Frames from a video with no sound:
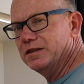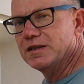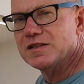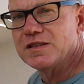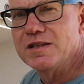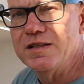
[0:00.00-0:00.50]
you
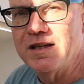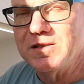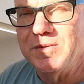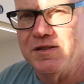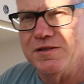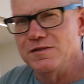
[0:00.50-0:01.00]
can send
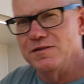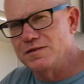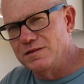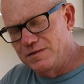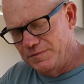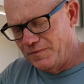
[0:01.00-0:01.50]
text
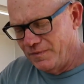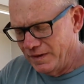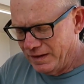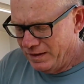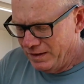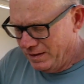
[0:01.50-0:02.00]
messages,
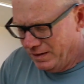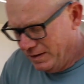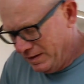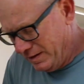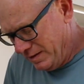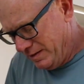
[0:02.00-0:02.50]

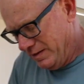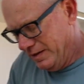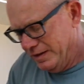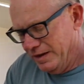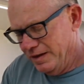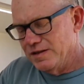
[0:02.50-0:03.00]

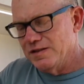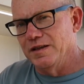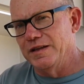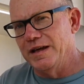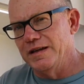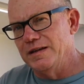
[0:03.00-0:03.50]
okay?
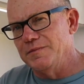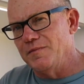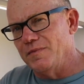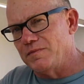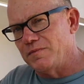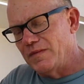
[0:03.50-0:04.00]
So
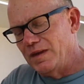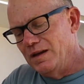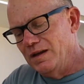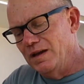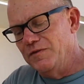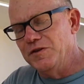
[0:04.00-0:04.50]

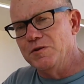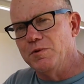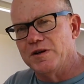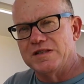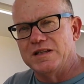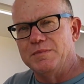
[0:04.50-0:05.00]
if you
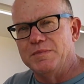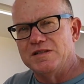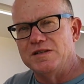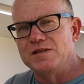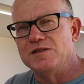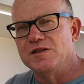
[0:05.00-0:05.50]
want to send a
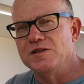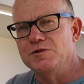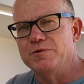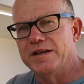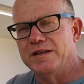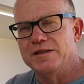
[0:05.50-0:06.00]
message
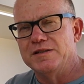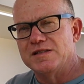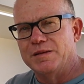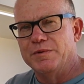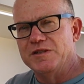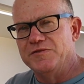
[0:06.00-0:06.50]
directly to
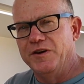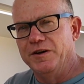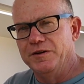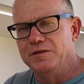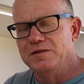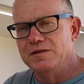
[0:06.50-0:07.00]
someone's
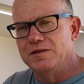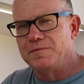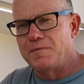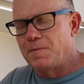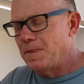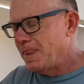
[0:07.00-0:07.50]
phone,
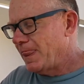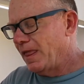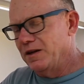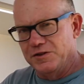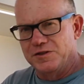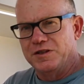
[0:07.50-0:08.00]

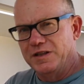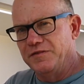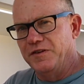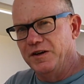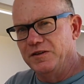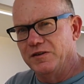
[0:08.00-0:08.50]
just to their
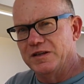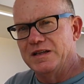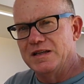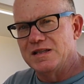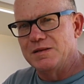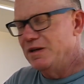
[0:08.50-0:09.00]
phone, like
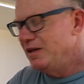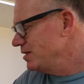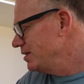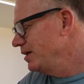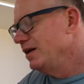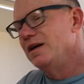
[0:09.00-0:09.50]
an
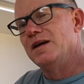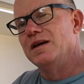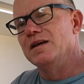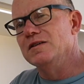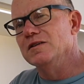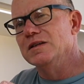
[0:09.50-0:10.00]
SMS,
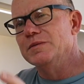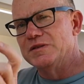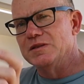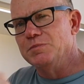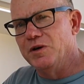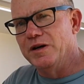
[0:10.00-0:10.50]
you're
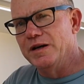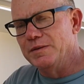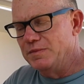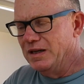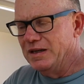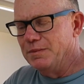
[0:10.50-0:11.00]
limited
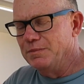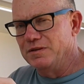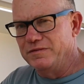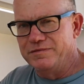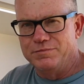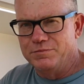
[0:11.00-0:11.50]
by a
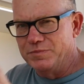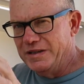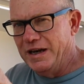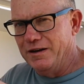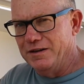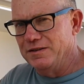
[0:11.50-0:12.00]
number of
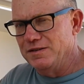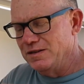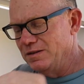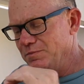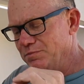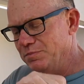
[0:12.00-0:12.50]

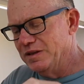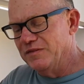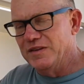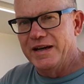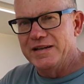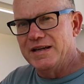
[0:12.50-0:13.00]
characters. But
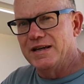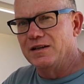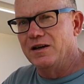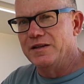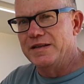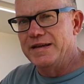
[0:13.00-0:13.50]
if they
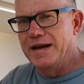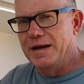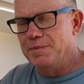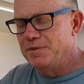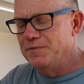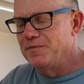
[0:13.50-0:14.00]
download the
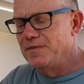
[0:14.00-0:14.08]
app